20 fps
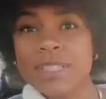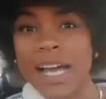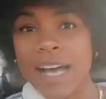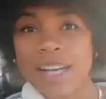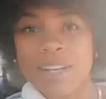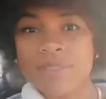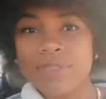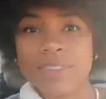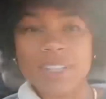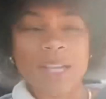how
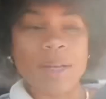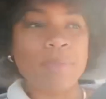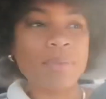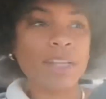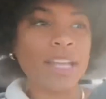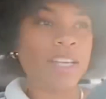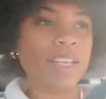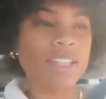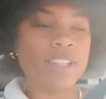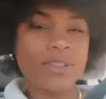to flip
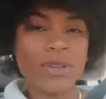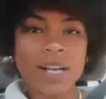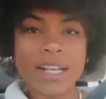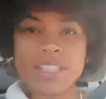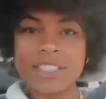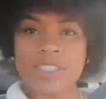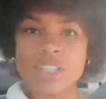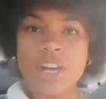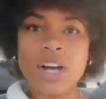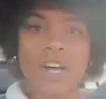like you
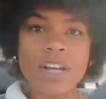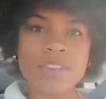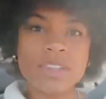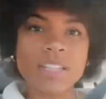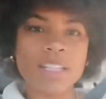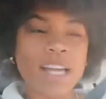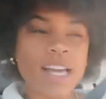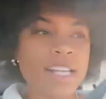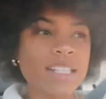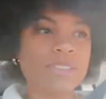guys saw the
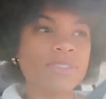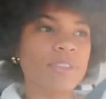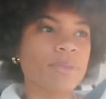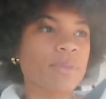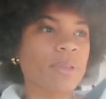last flip